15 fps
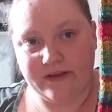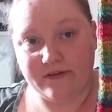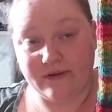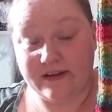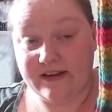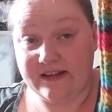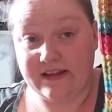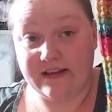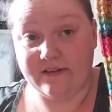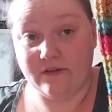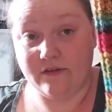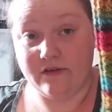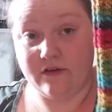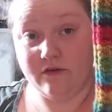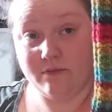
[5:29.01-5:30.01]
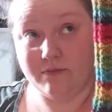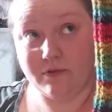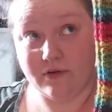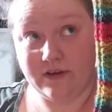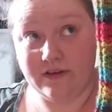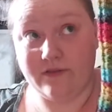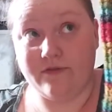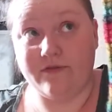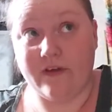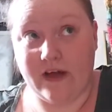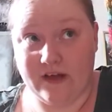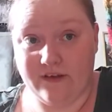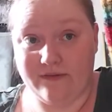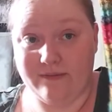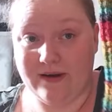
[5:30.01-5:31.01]
So I did these on
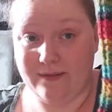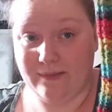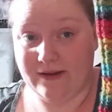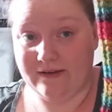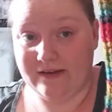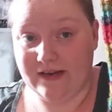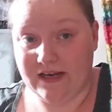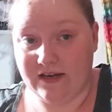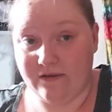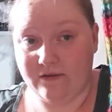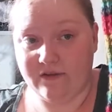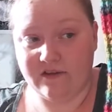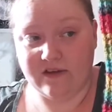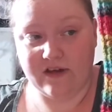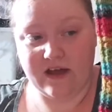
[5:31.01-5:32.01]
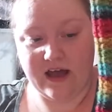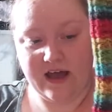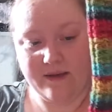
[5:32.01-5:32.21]
2.5mm needles.